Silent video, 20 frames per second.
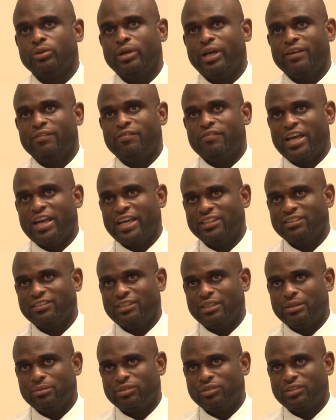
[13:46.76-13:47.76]
advance
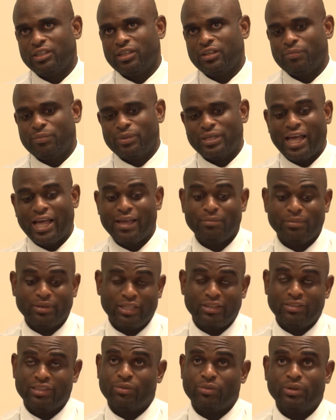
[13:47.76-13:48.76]
themselves. But I
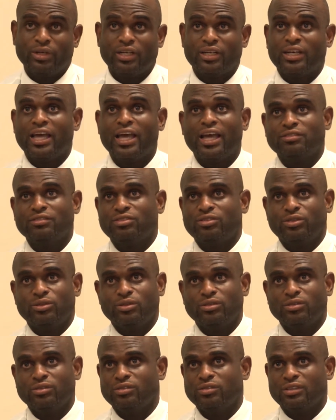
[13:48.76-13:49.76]
believe that we're going to have
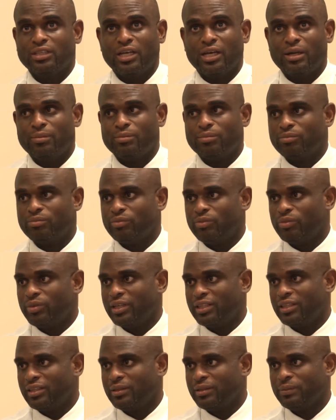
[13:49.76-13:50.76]
students
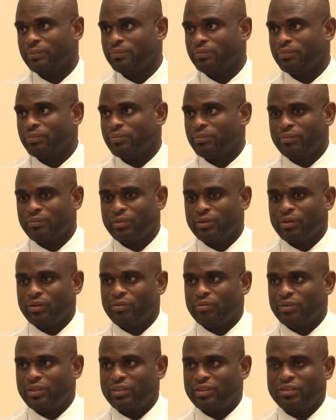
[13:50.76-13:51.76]
with
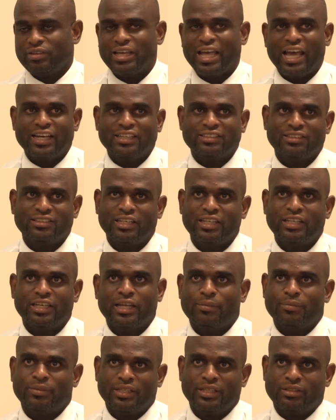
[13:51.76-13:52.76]
excellent,
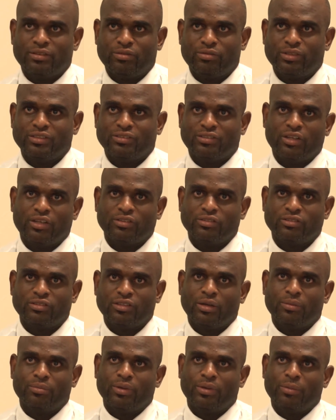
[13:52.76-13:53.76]
results
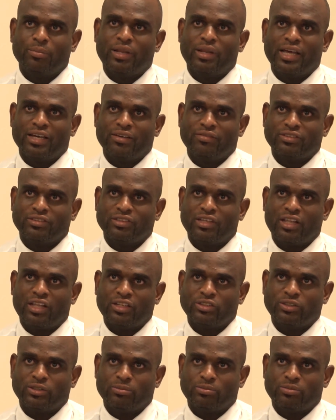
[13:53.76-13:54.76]
applying for
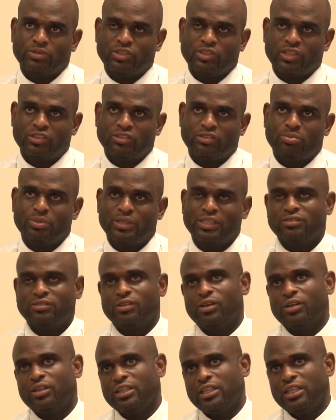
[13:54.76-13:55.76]
scholarships just based
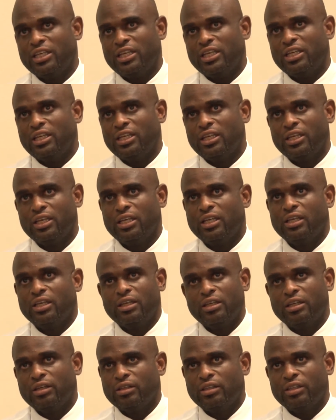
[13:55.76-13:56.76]
on the
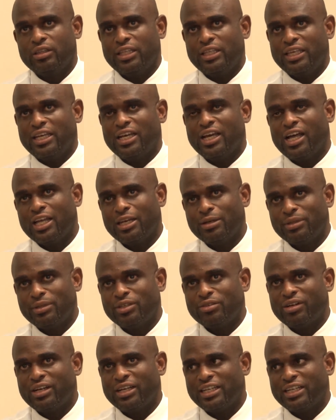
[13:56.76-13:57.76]
economy
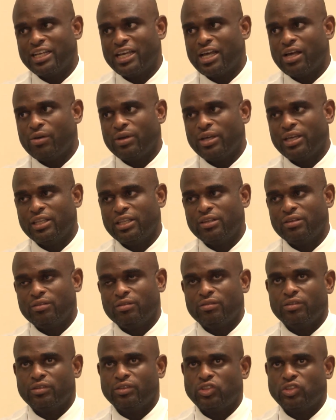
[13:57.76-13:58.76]
right now and
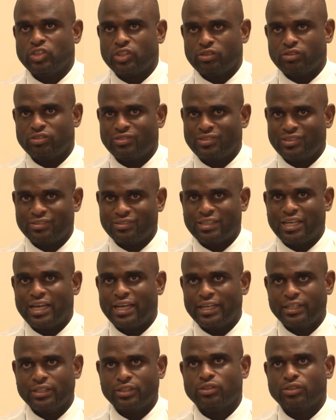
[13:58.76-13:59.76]
children's
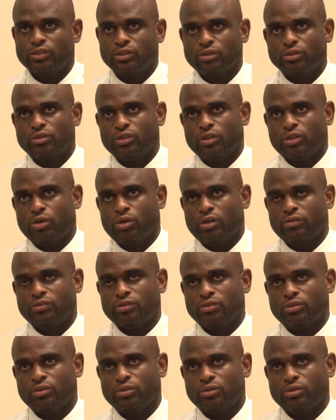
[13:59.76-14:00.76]
desire to go off to
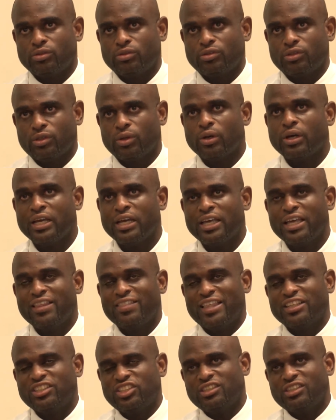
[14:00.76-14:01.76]
school. So
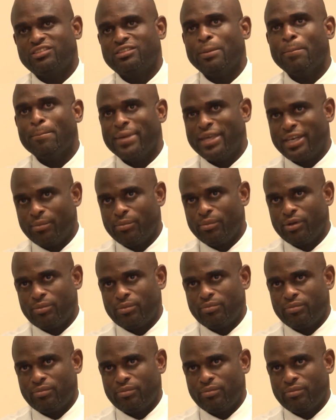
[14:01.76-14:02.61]
that's just a minimum.